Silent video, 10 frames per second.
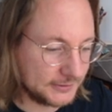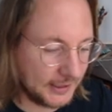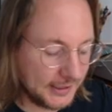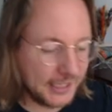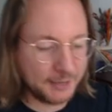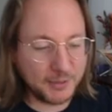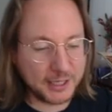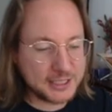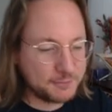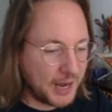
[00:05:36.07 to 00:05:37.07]
I get
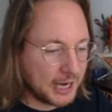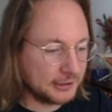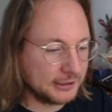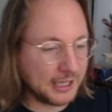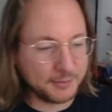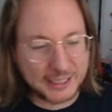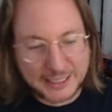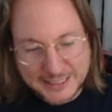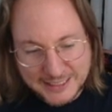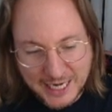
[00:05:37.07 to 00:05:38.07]
Hypnotic Spectre. Now I'm
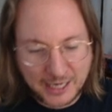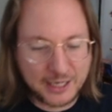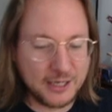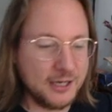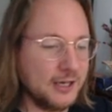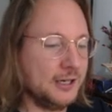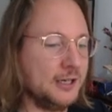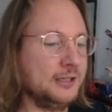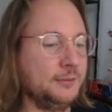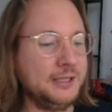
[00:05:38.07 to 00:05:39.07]
getting a
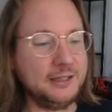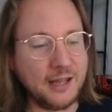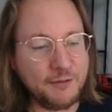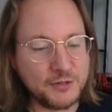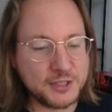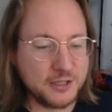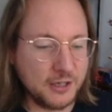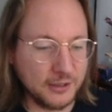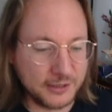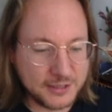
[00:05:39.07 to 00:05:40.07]
Sengir. I mean, life is
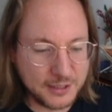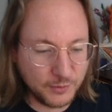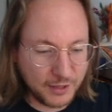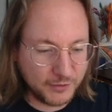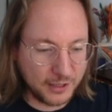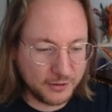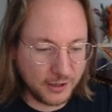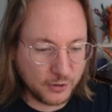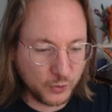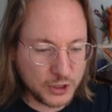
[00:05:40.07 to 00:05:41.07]
good. Let's see what I've got.
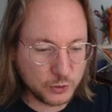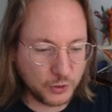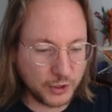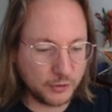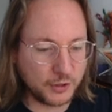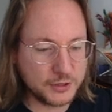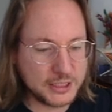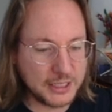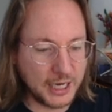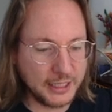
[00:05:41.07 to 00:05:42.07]
Dark Ritual, Underground
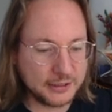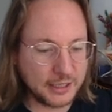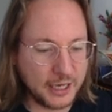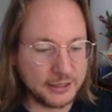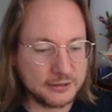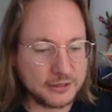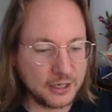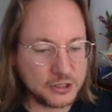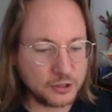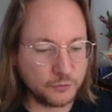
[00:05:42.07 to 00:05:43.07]
Sea, Island, Island,
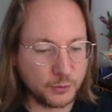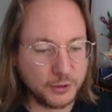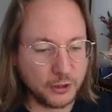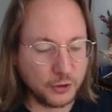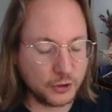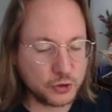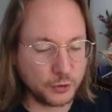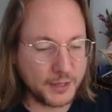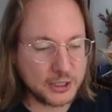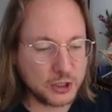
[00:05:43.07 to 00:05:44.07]
Contact from Below, Control
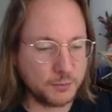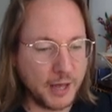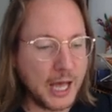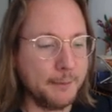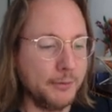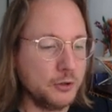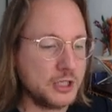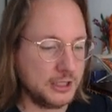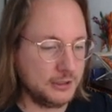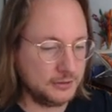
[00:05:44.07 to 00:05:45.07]
Magic,
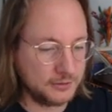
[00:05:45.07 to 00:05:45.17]
Mahamoti.